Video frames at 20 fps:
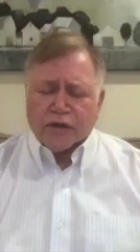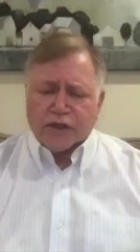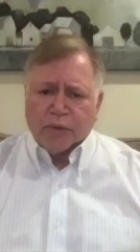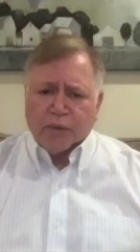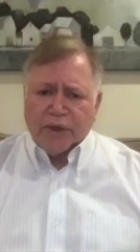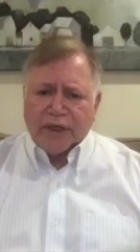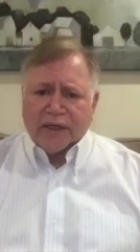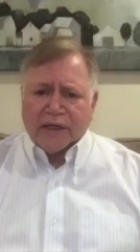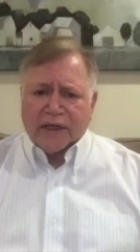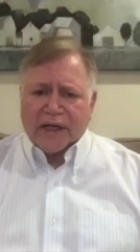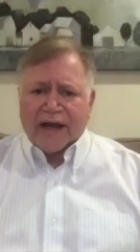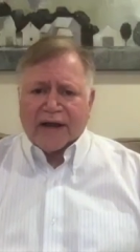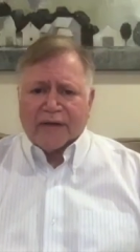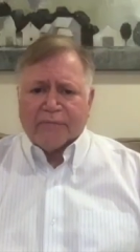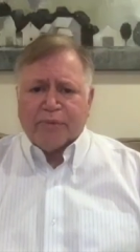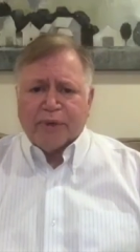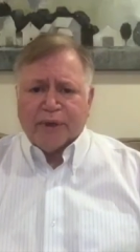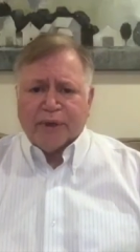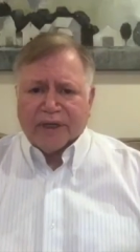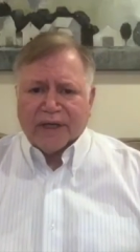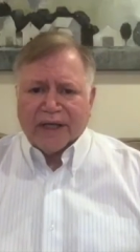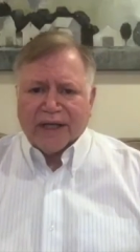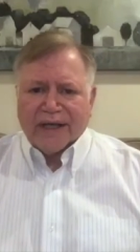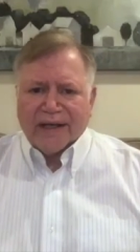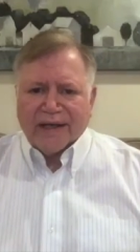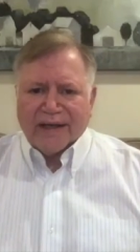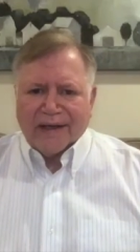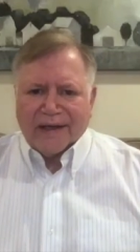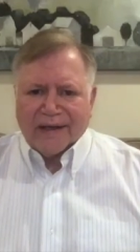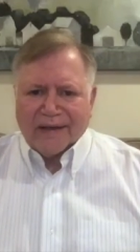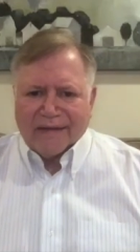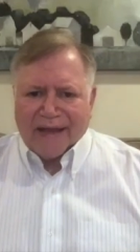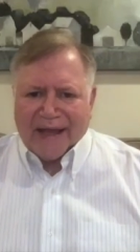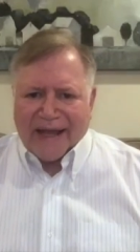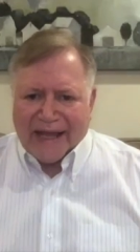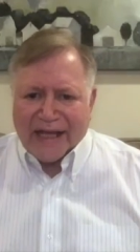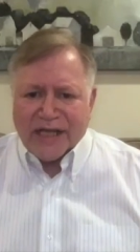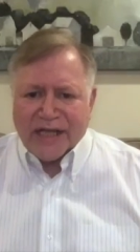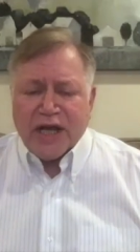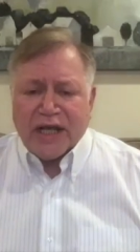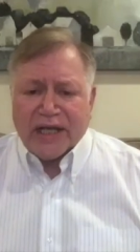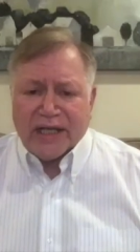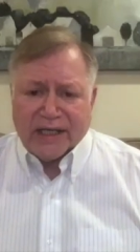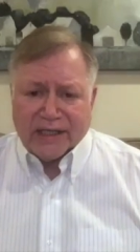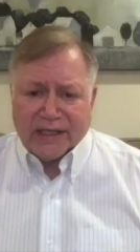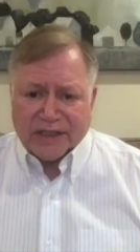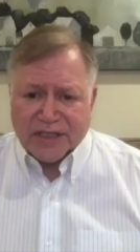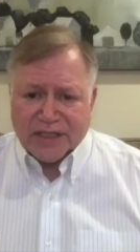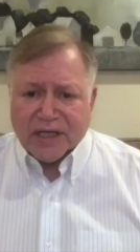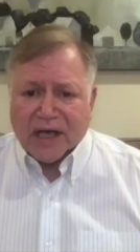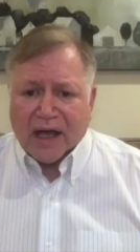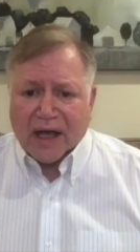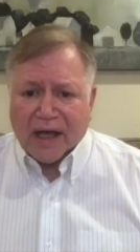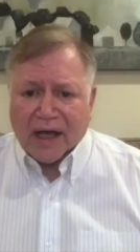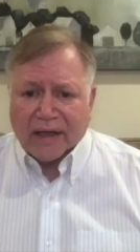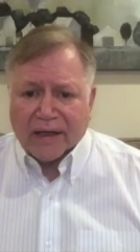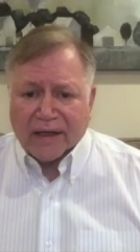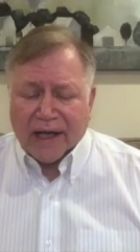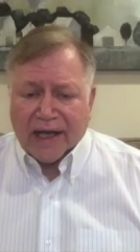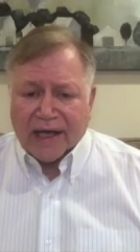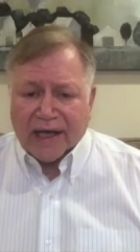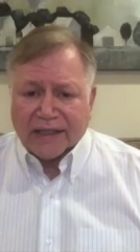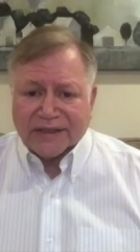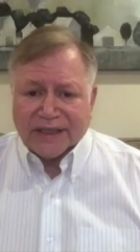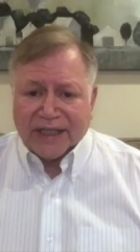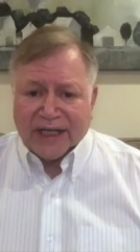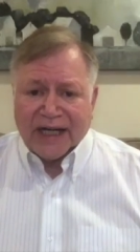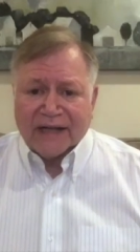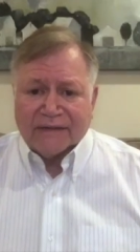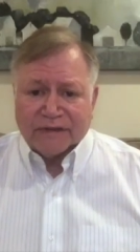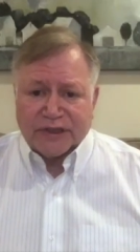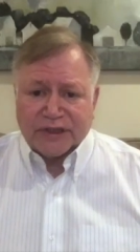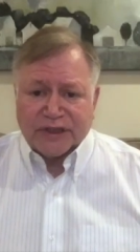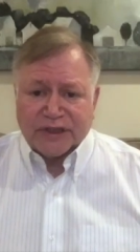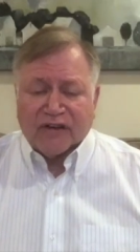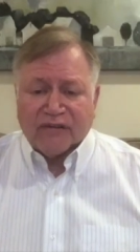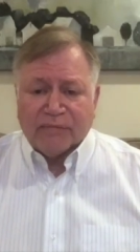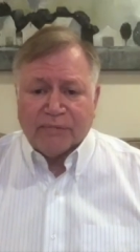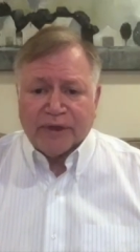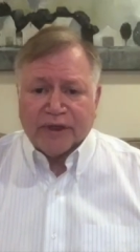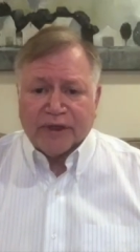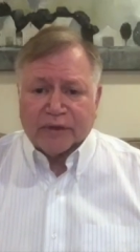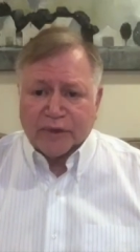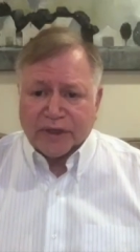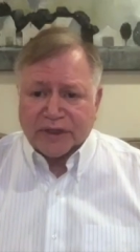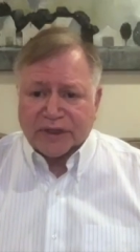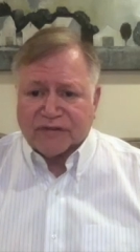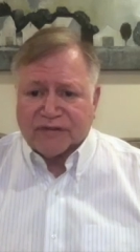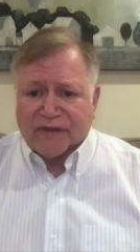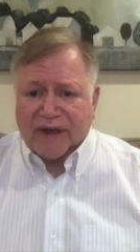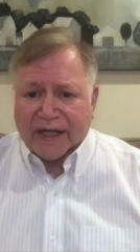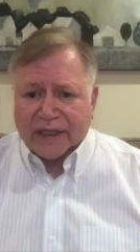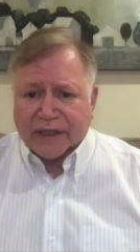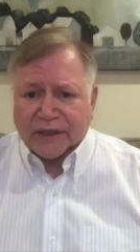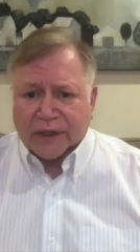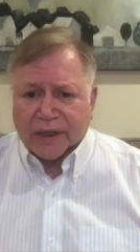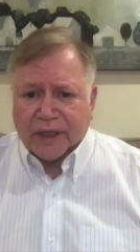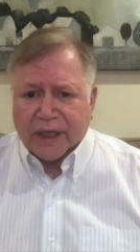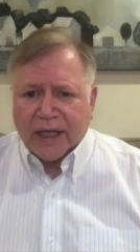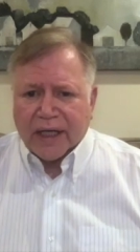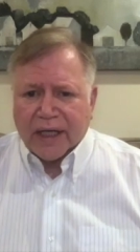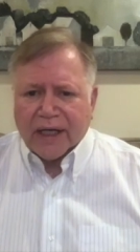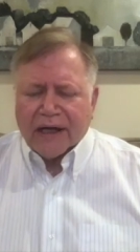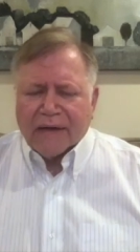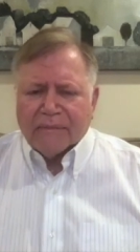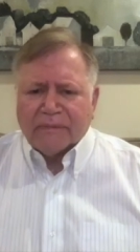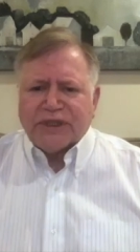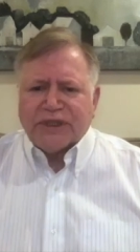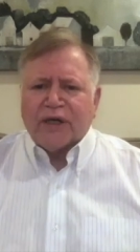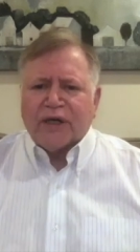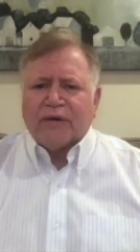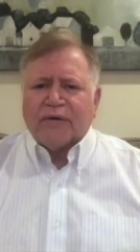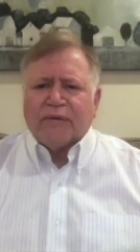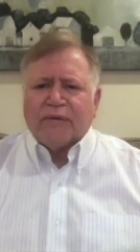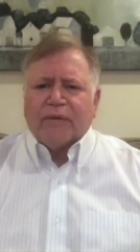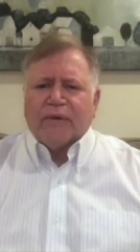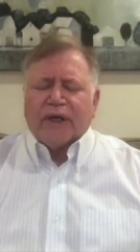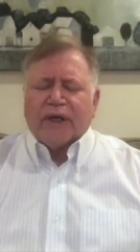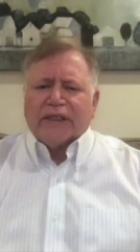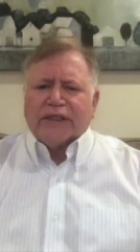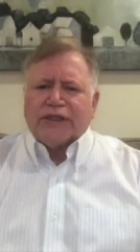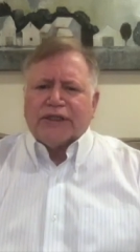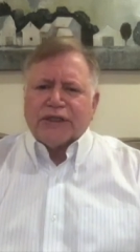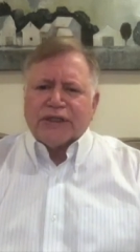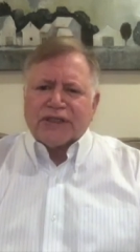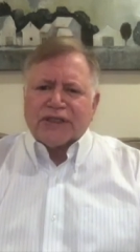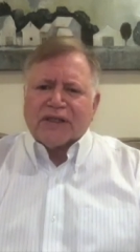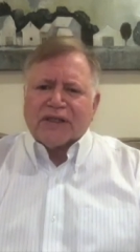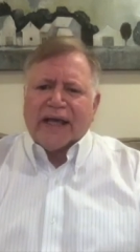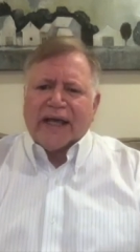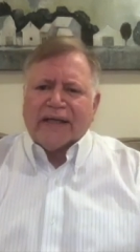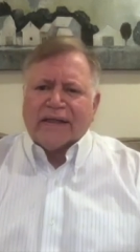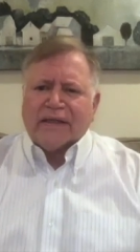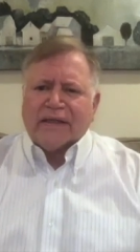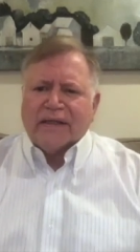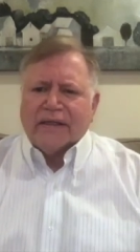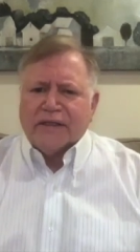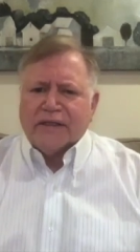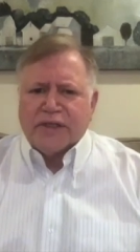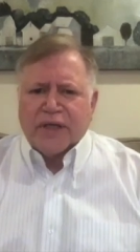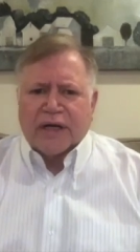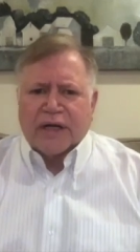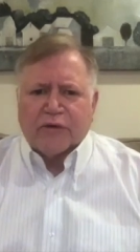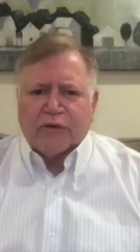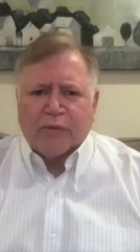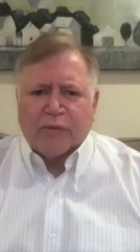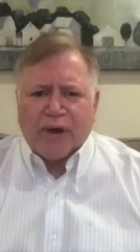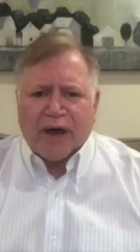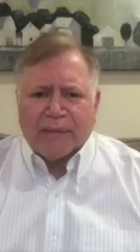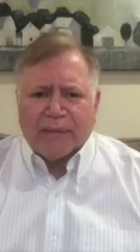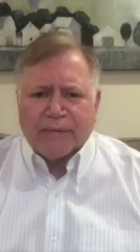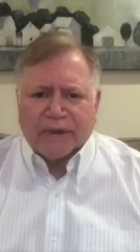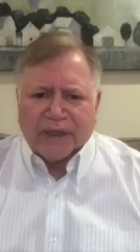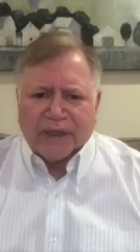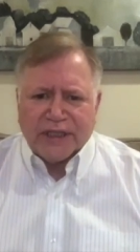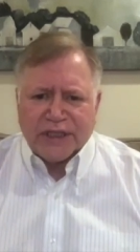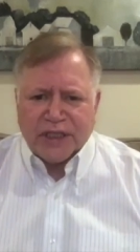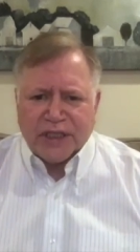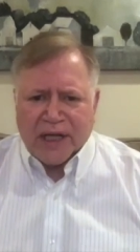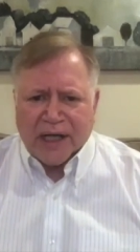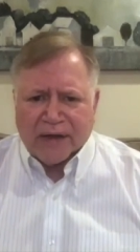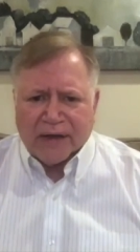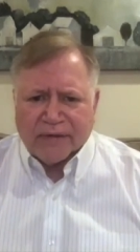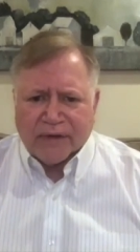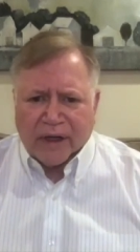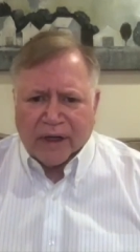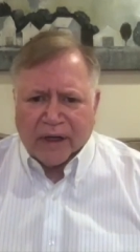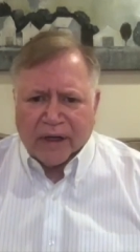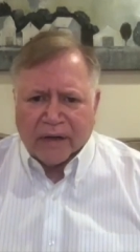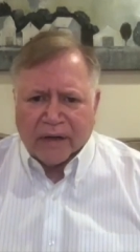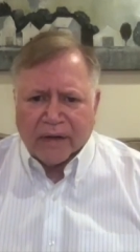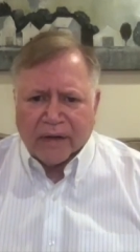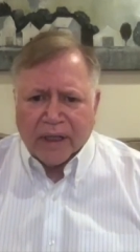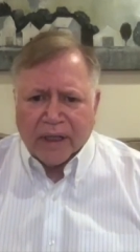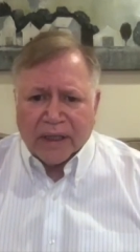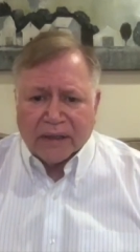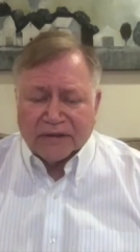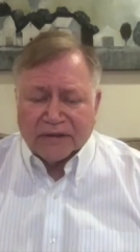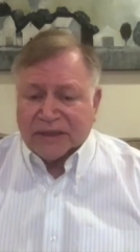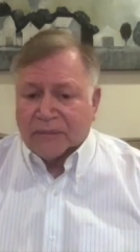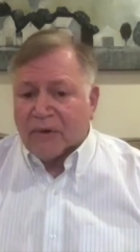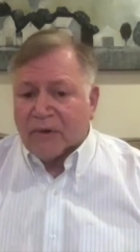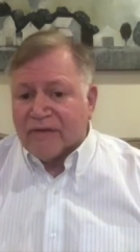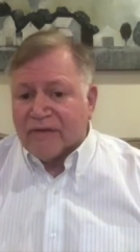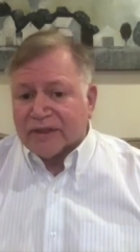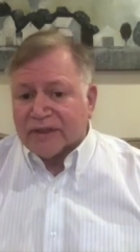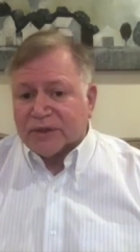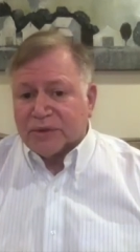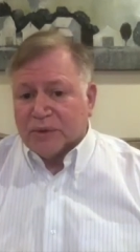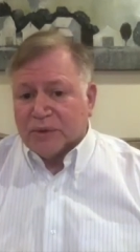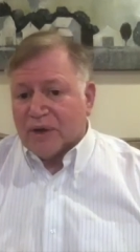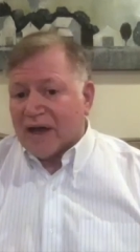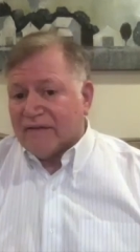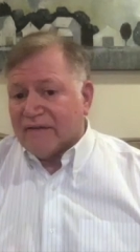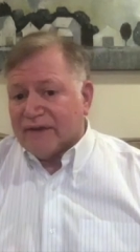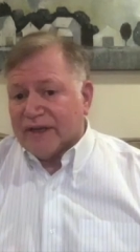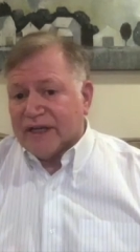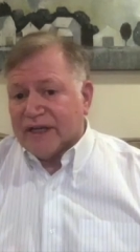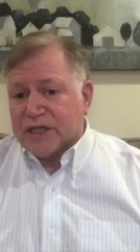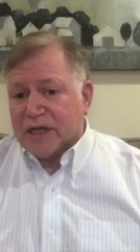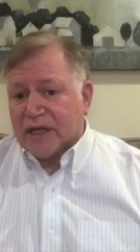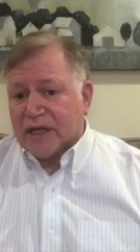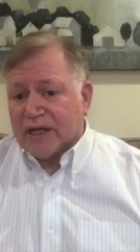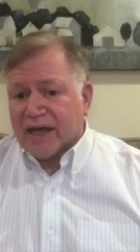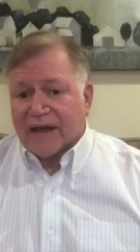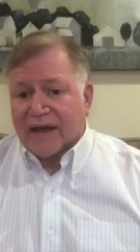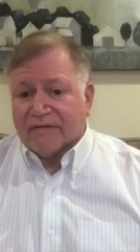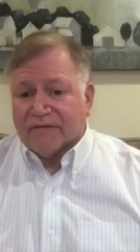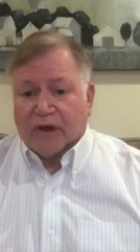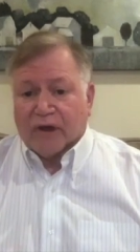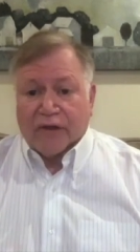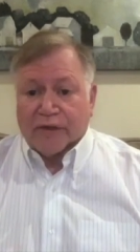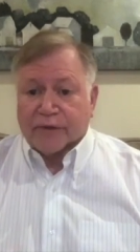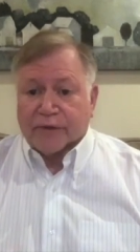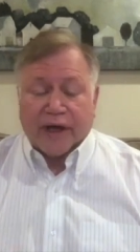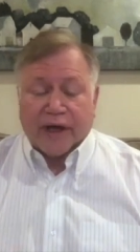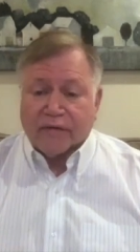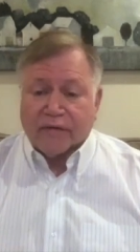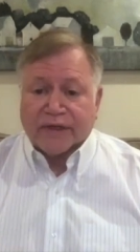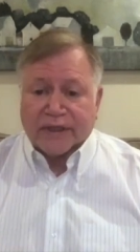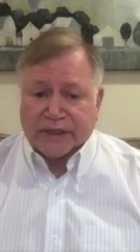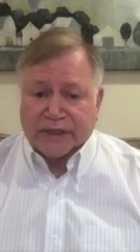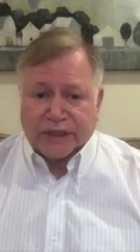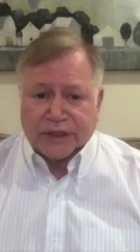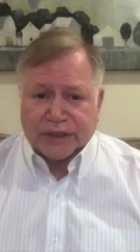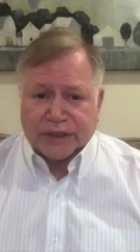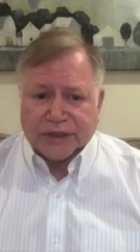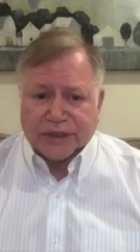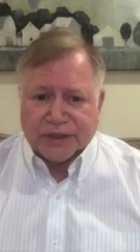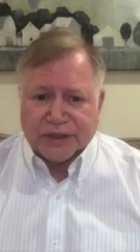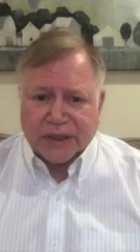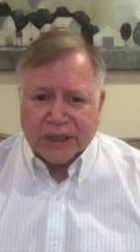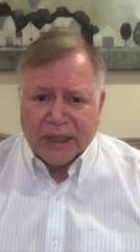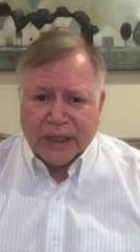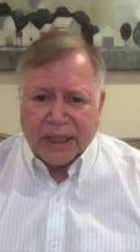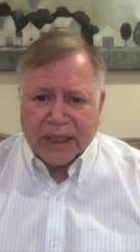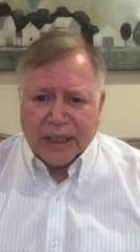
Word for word: So we can kind of put HAE aside as in and of itself being a risk factor. But you know, just like the general population out there, some of us who have HAE have other health conditions.